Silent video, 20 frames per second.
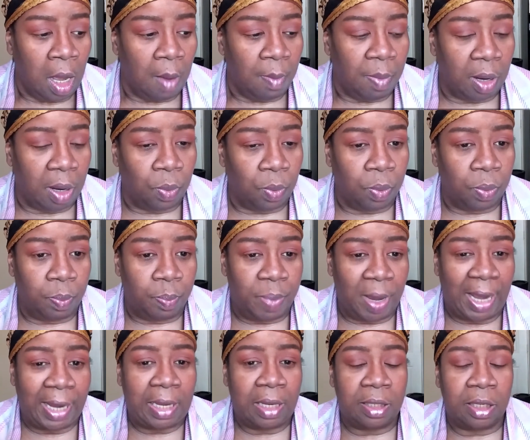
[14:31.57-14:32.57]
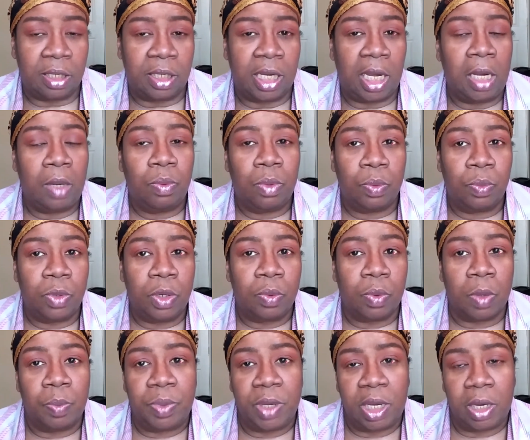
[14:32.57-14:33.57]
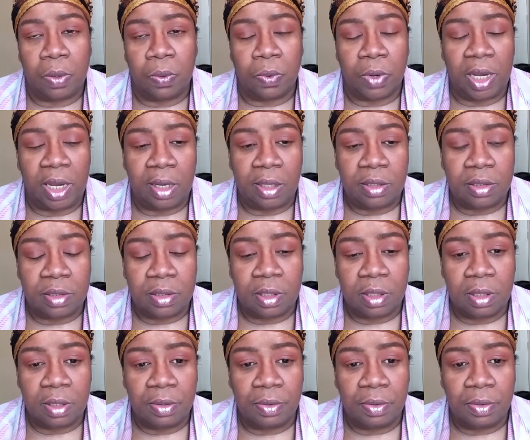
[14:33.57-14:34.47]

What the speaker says: But back in the day when we were being raised,